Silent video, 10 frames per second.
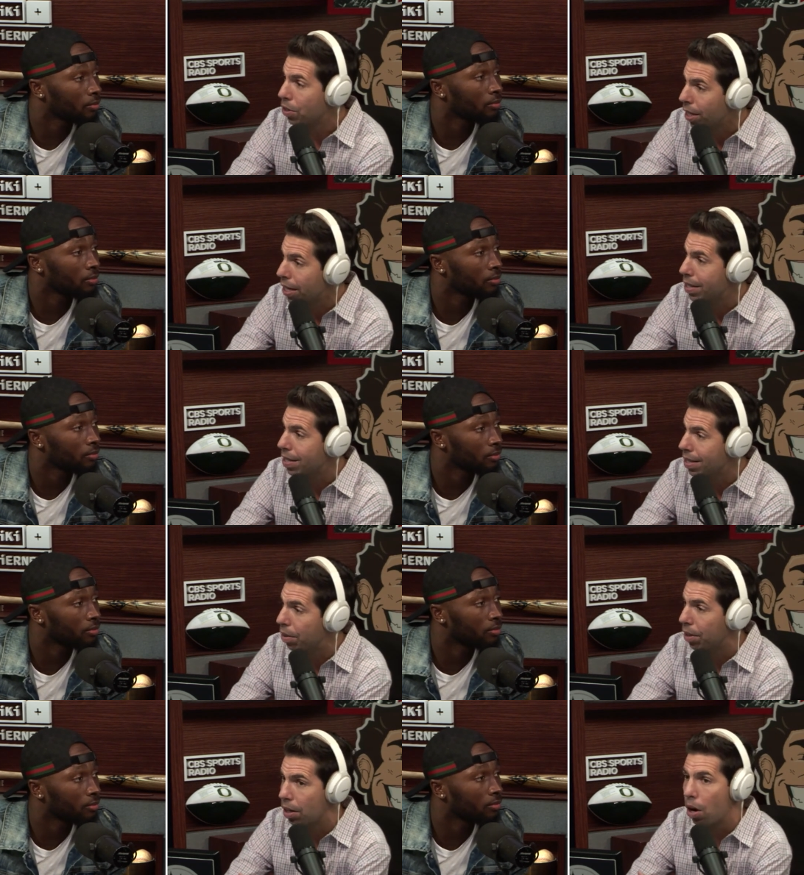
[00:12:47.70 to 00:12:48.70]
Speaker 1: season
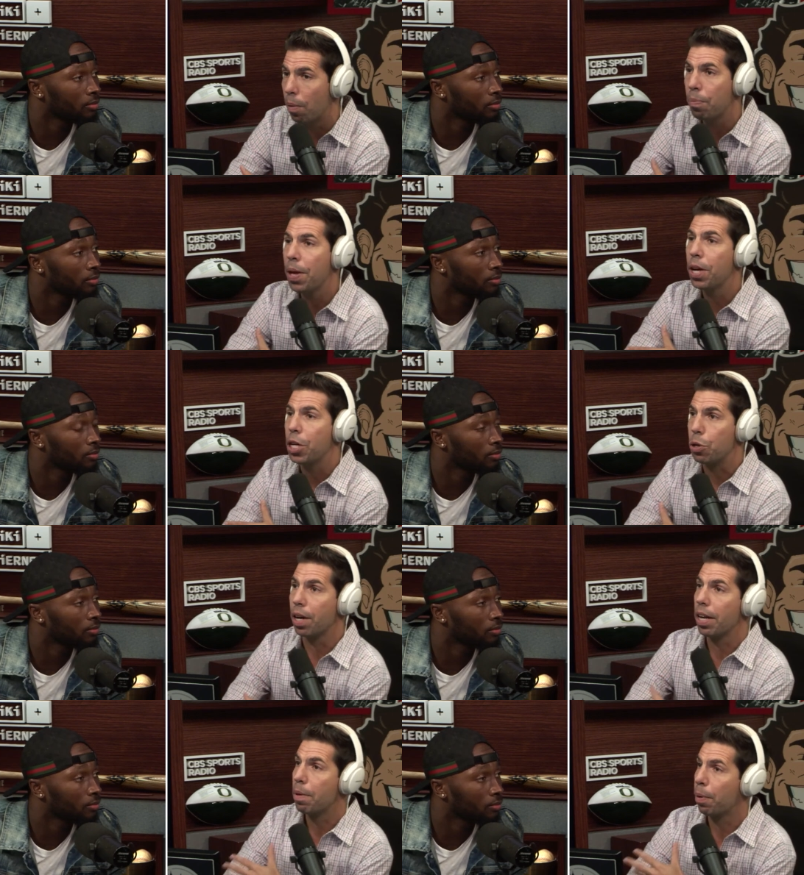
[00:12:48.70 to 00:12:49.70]
still to go. You
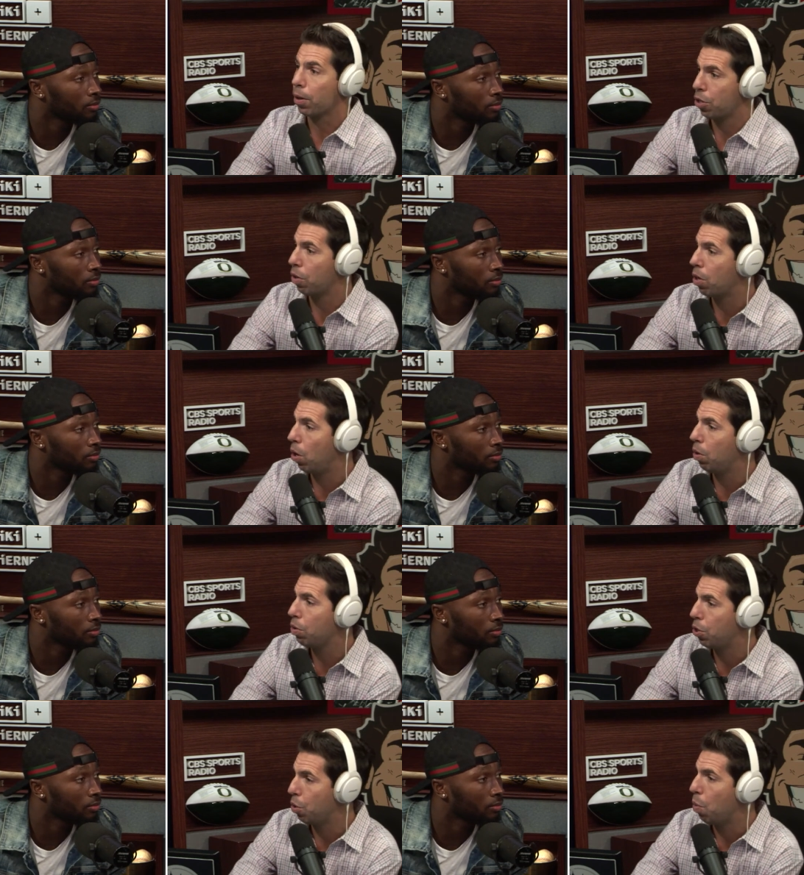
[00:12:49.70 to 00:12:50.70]
got any personal
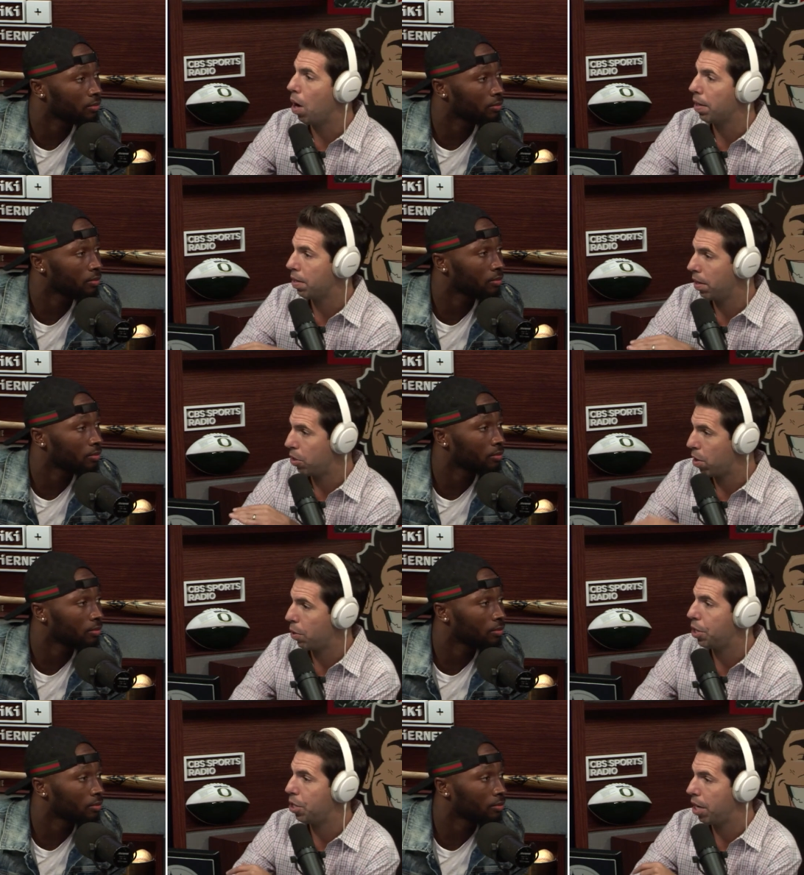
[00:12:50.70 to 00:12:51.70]
goals you want to try
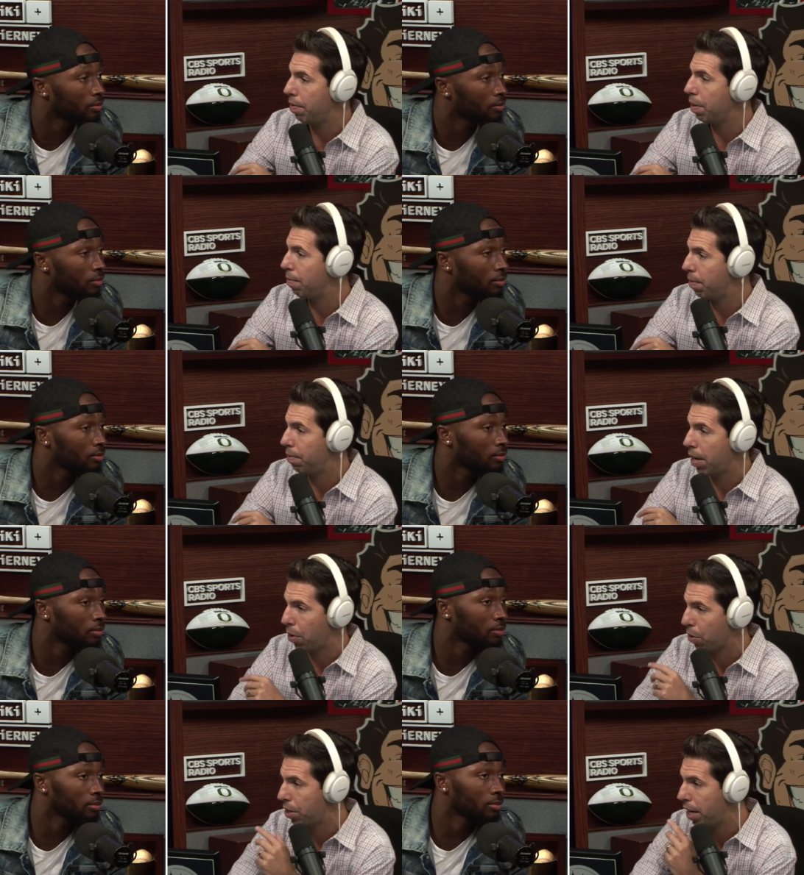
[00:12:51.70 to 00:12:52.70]
to achieve in the
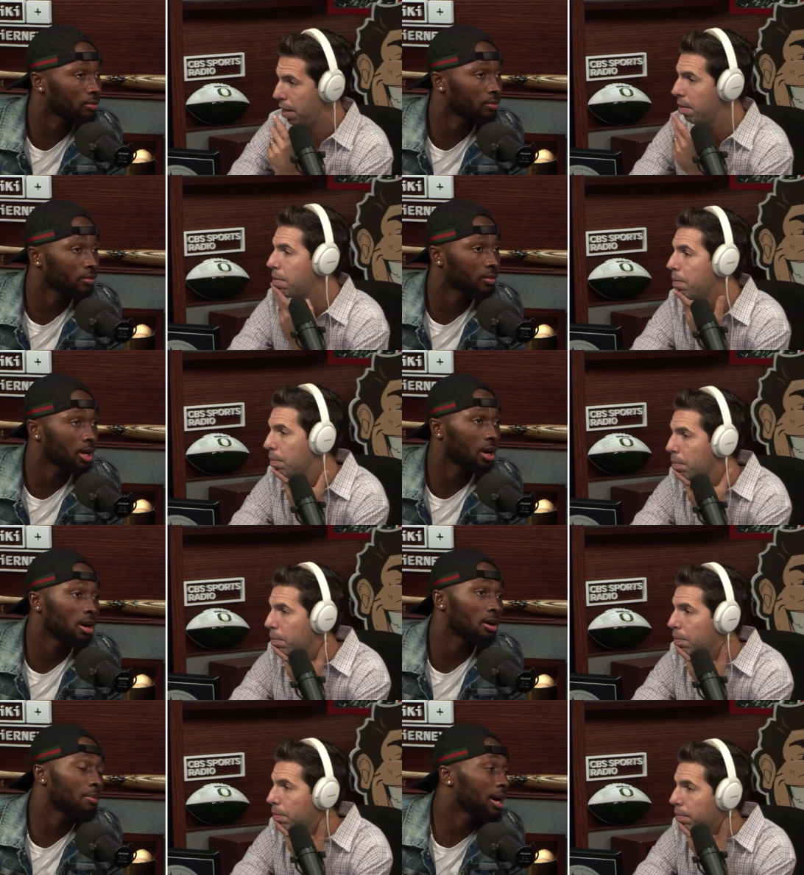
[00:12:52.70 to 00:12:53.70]
final 13?
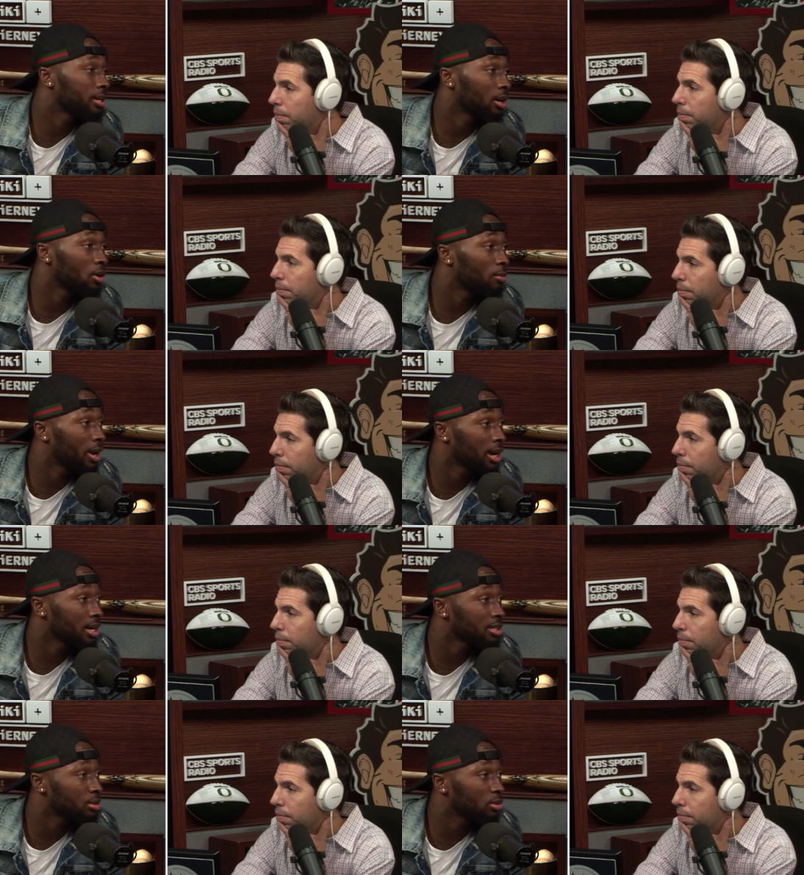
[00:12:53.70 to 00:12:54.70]
Speaker 2: Um, I don't, man.
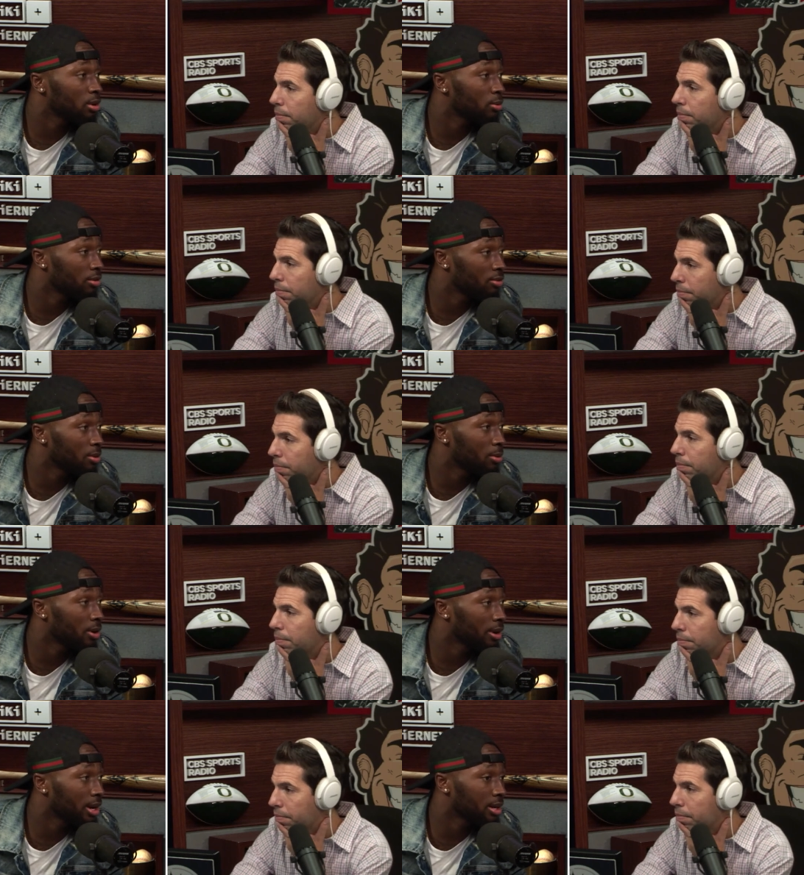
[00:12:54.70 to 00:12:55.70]
I just want to win
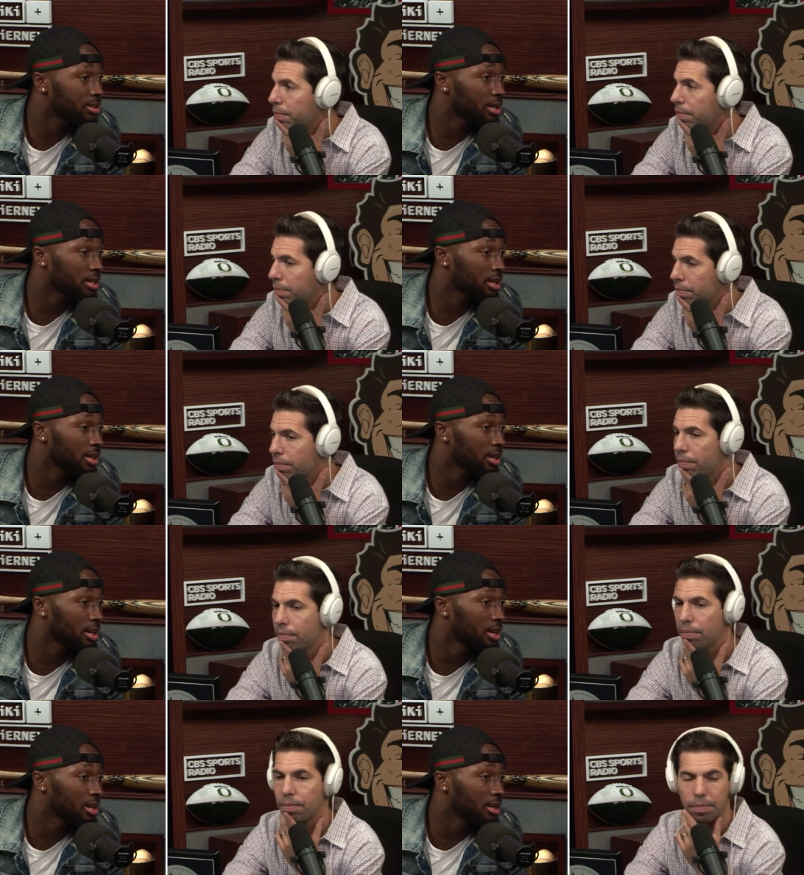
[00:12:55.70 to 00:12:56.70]
football games. I think
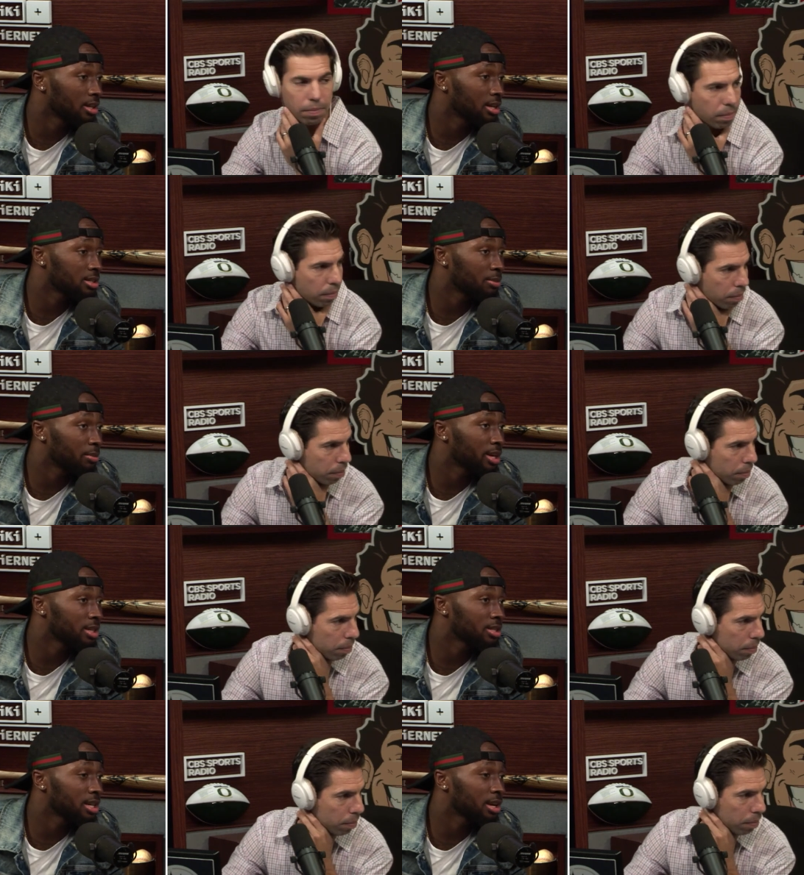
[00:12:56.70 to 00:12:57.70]
that's the
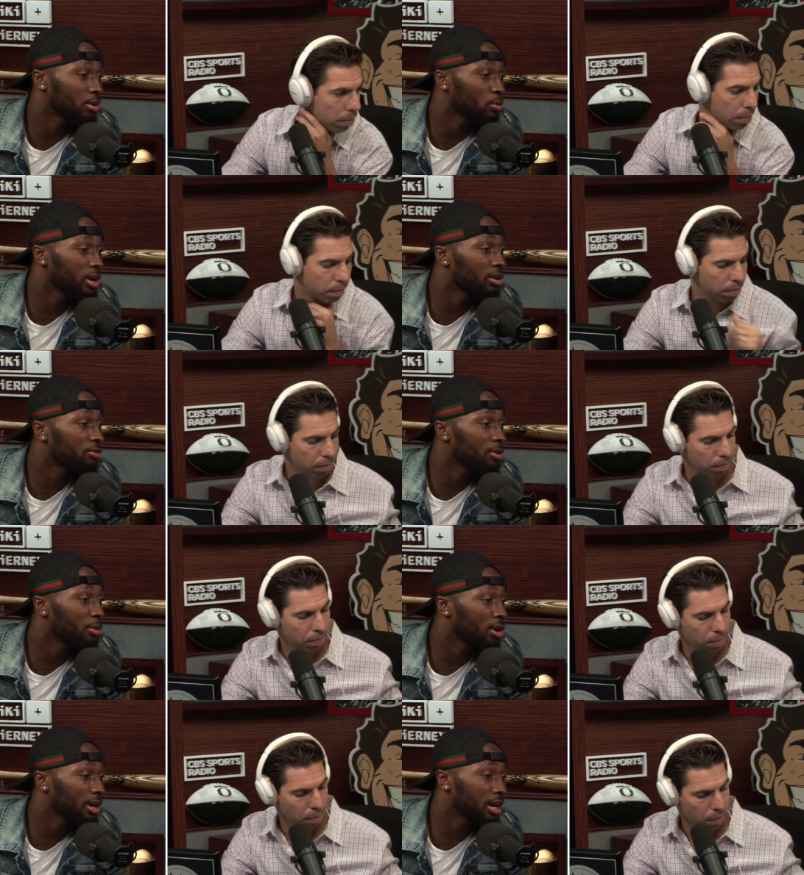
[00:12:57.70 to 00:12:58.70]
biggest thing. Winning
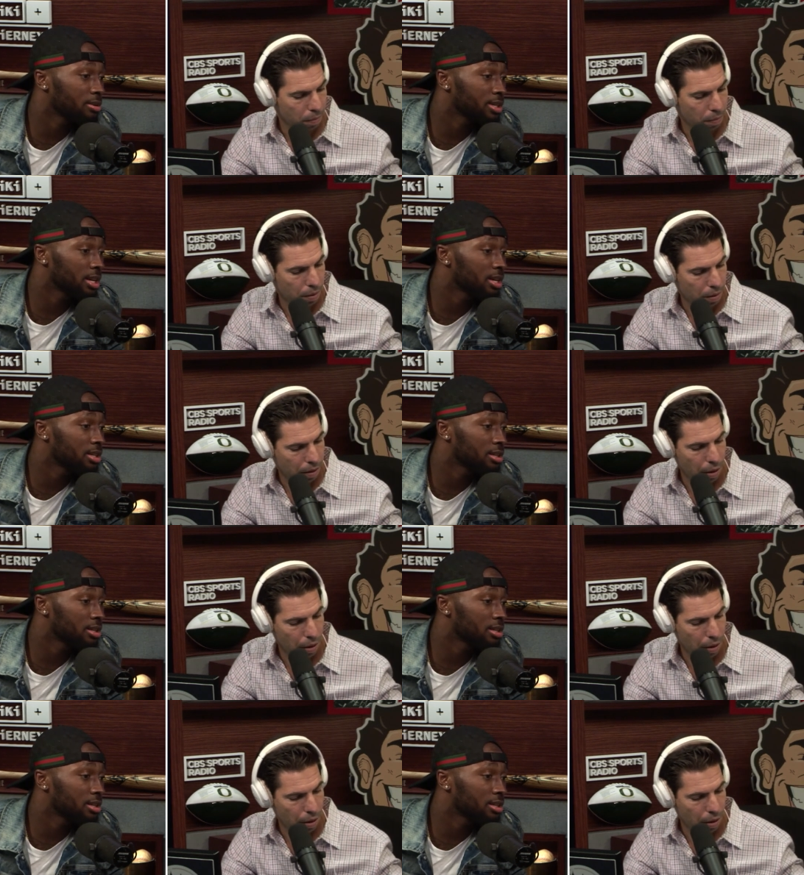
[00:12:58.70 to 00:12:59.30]
football games, any